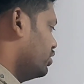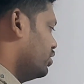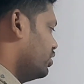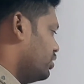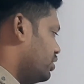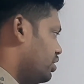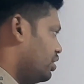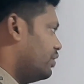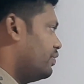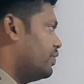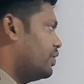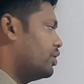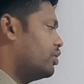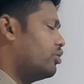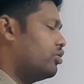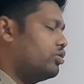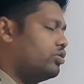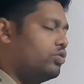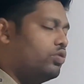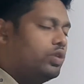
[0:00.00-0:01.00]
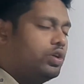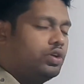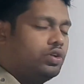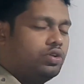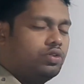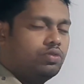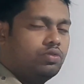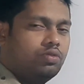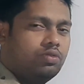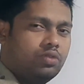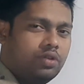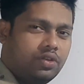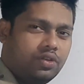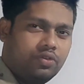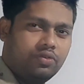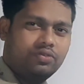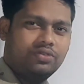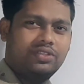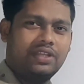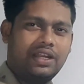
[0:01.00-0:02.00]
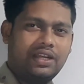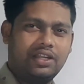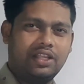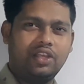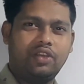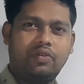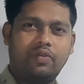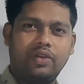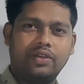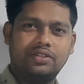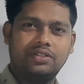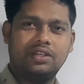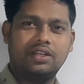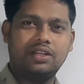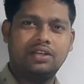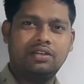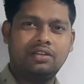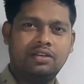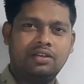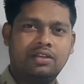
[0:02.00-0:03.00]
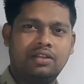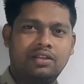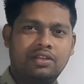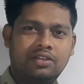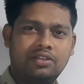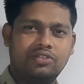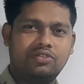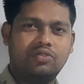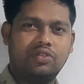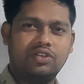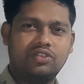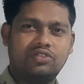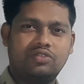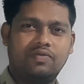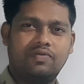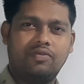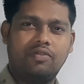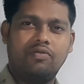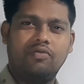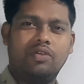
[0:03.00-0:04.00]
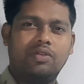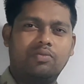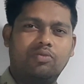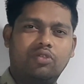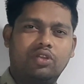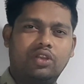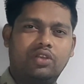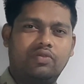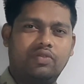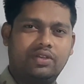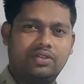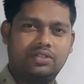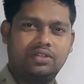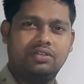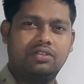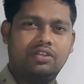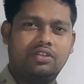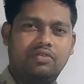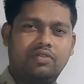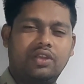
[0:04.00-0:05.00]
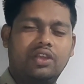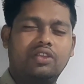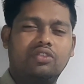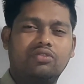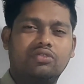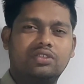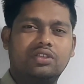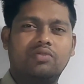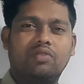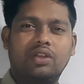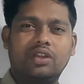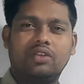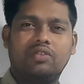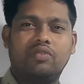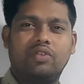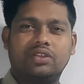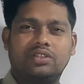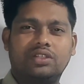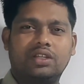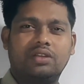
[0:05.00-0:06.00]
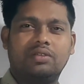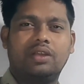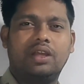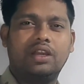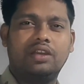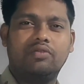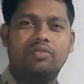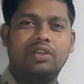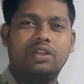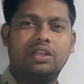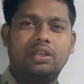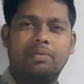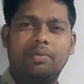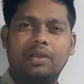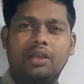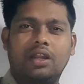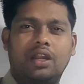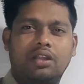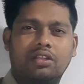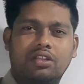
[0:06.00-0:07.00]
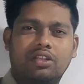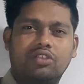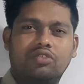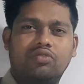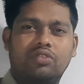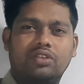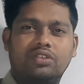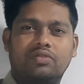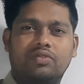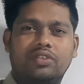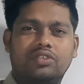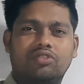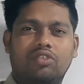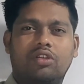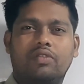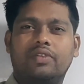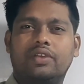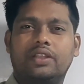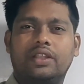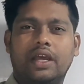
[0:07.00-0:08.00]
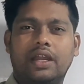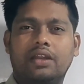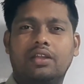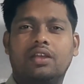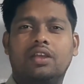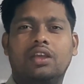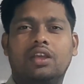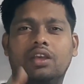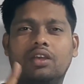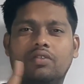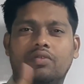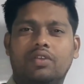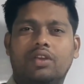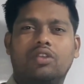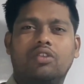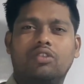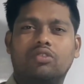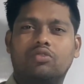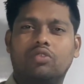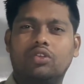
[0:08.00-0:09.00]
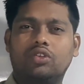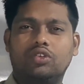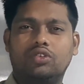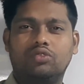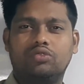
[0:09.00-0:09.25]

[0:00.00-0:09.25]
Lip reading: here we are not going to use that equation so as to form one more equation. We are using one equation and we are keeping another equation, we are solving that. We are not going to do